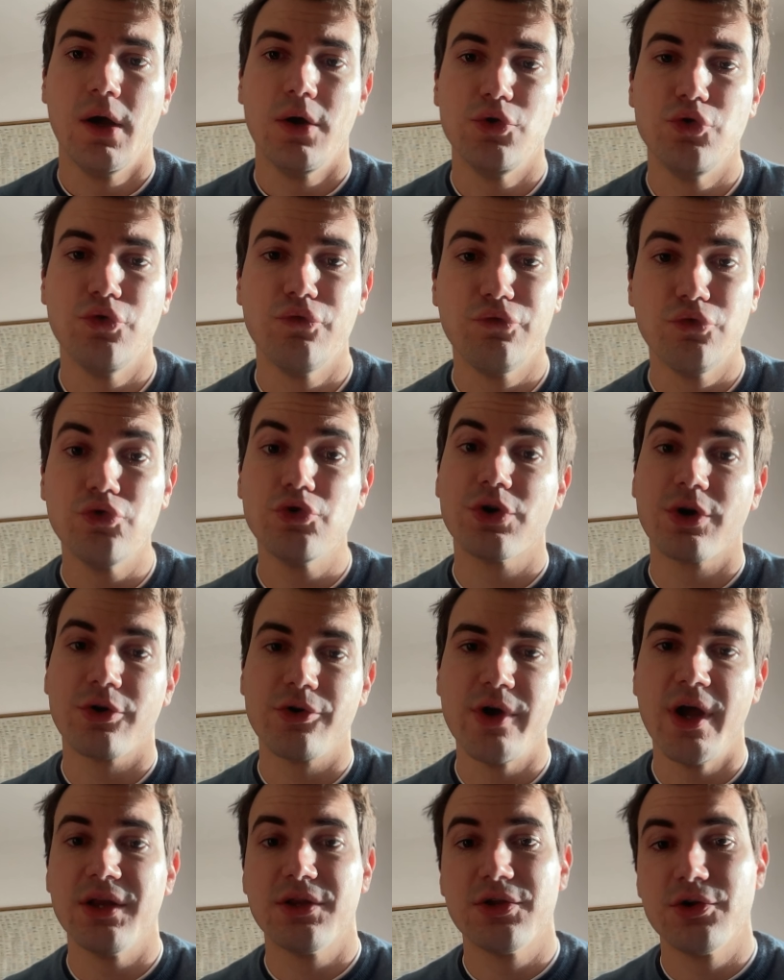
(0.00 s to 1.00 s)
You would
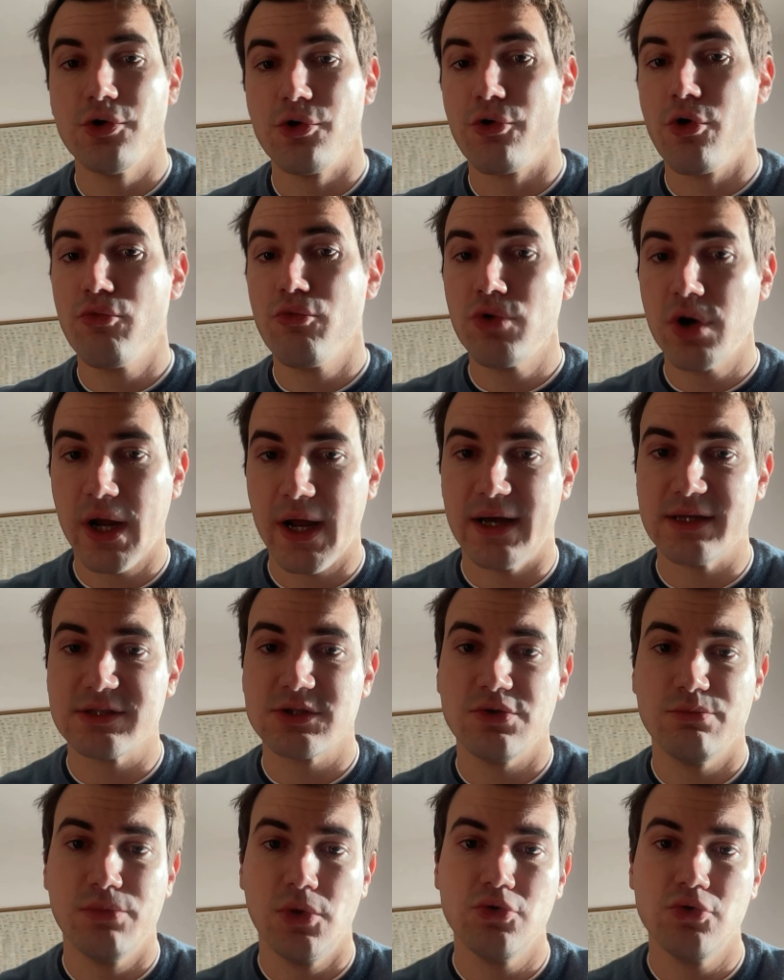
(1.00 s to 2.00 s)
create your own
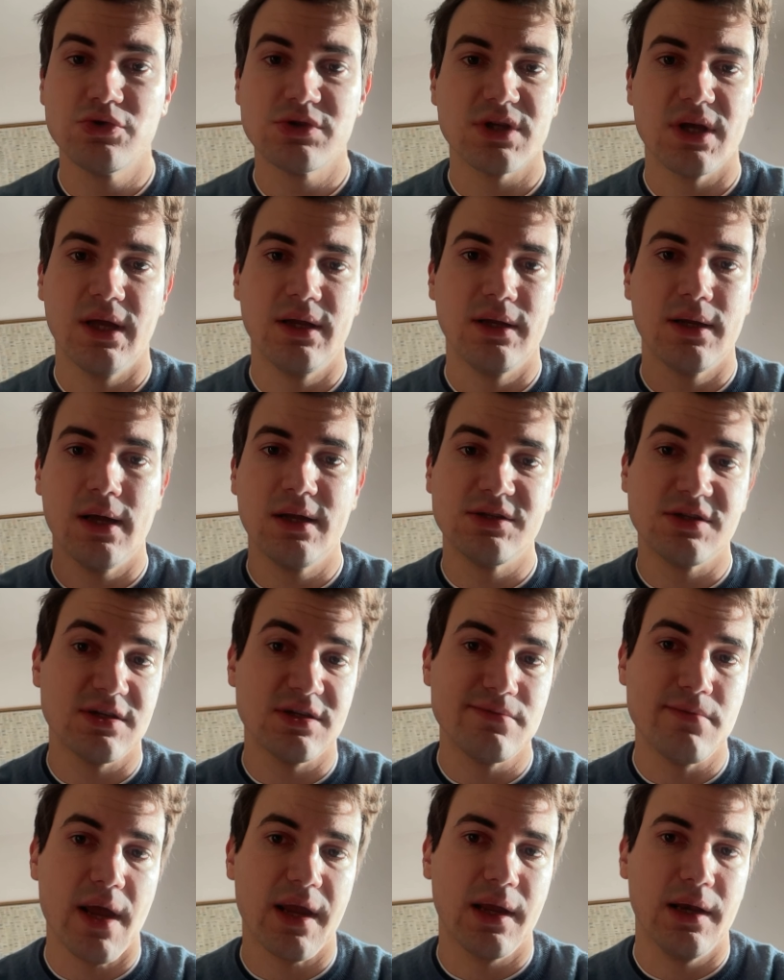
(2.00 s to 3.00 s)
custom modes, and then
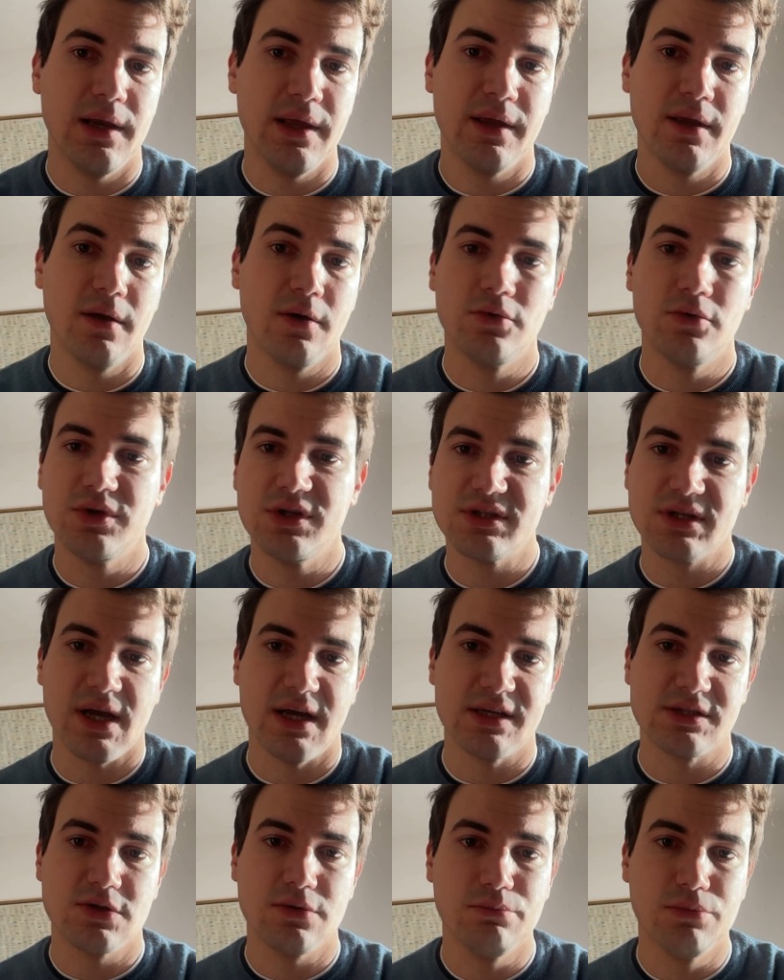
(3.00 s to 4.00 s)
just by clicking on this
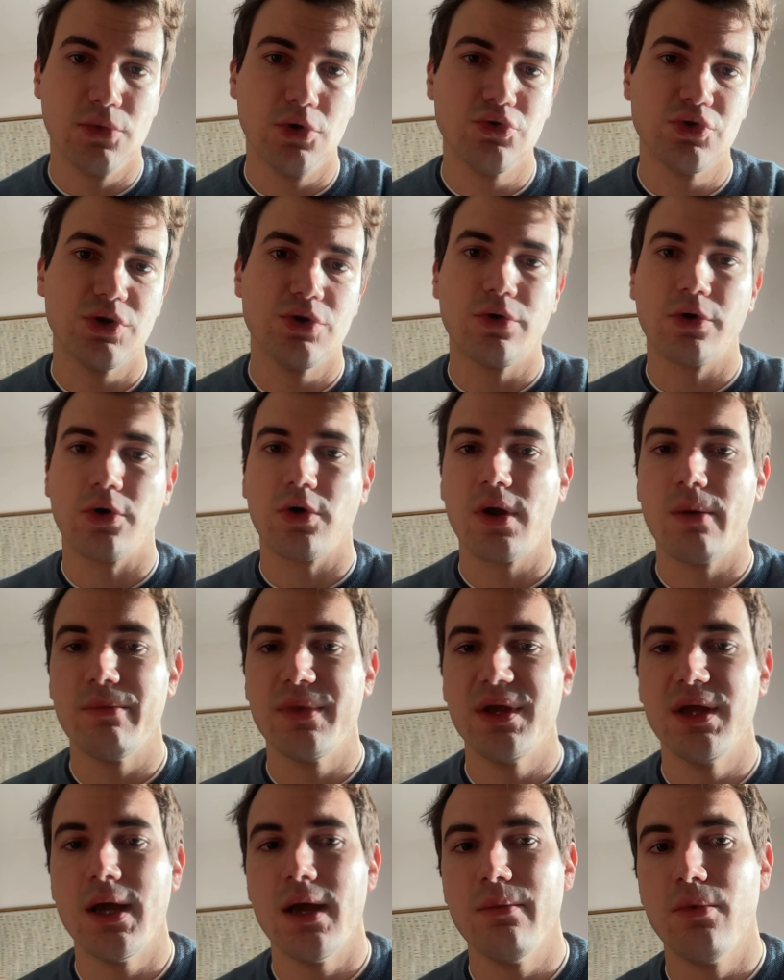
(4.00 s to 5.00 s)
custom mode, you're going to
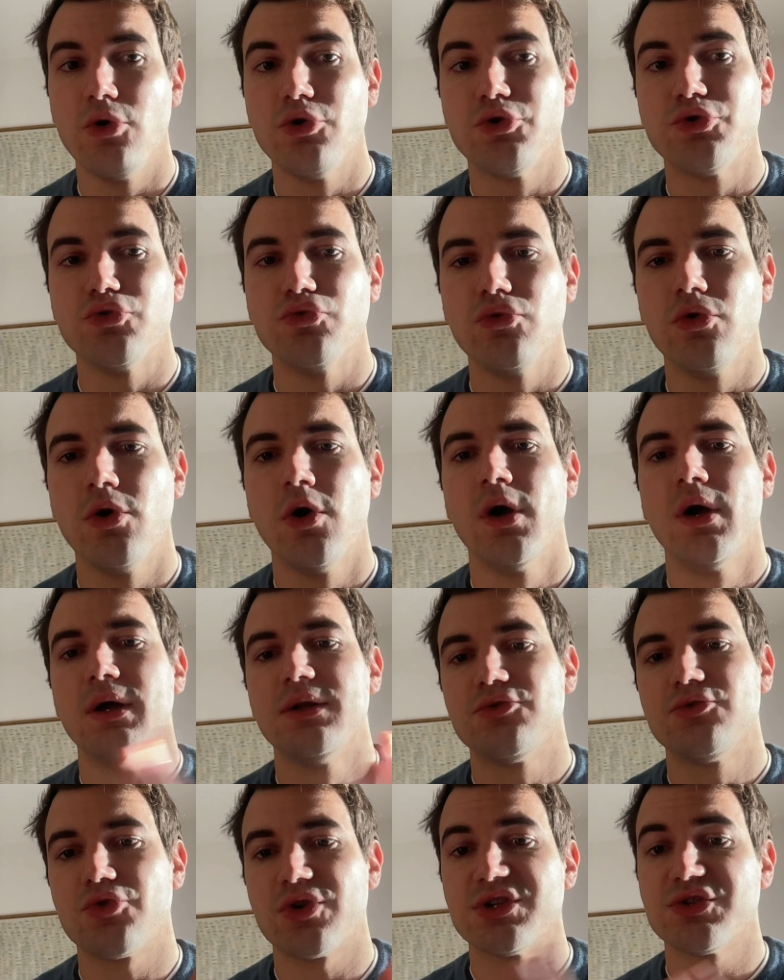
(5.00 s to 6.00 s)
be able to
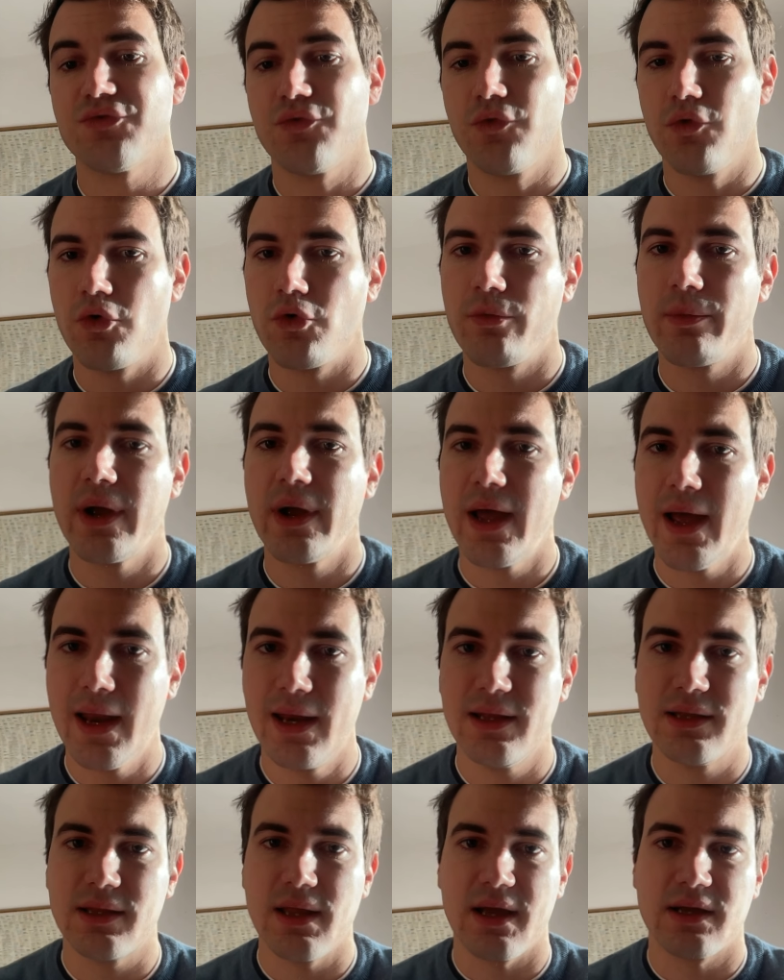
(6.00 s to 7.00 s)
transform
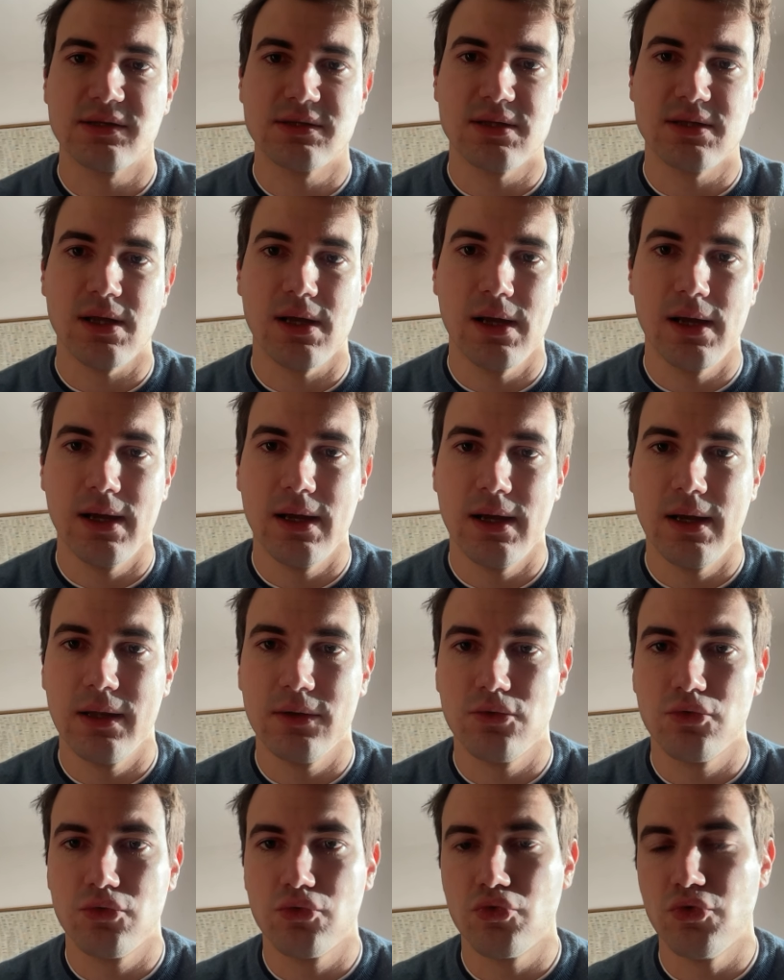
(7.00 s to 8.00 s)
any text
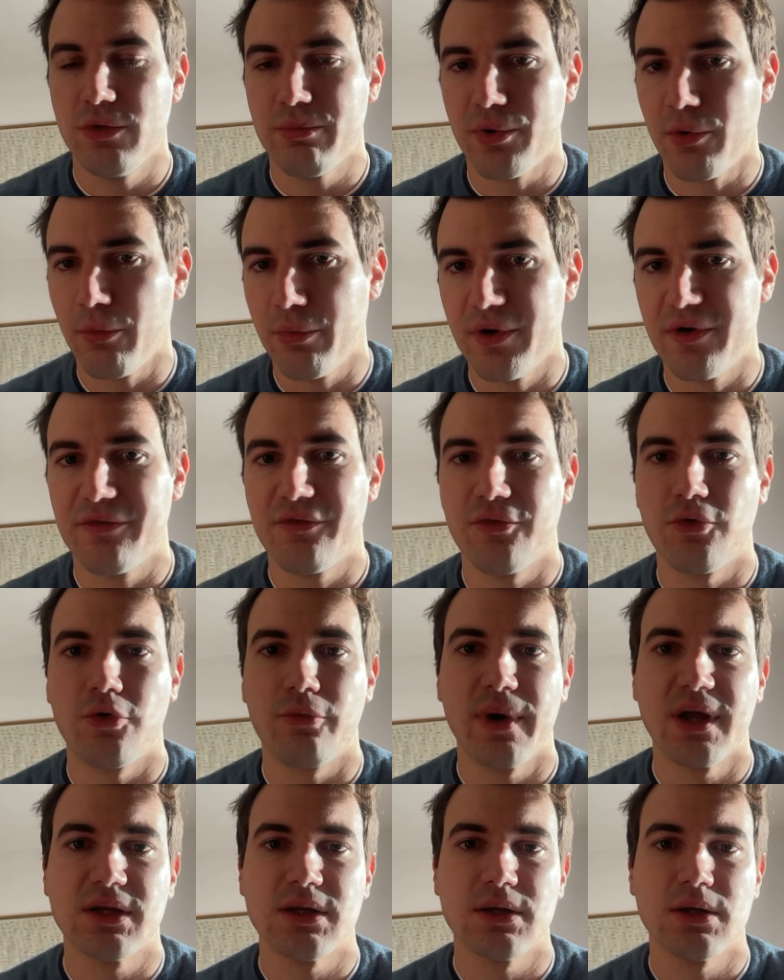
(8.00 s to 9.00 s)
to the proper
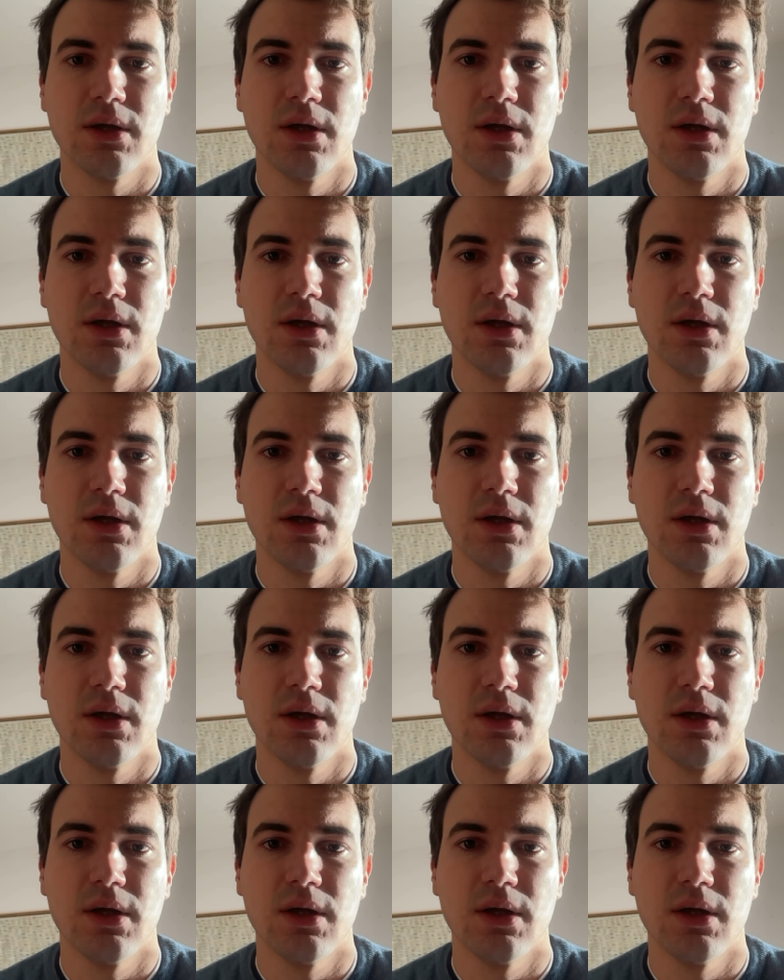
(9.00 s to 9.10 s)
format.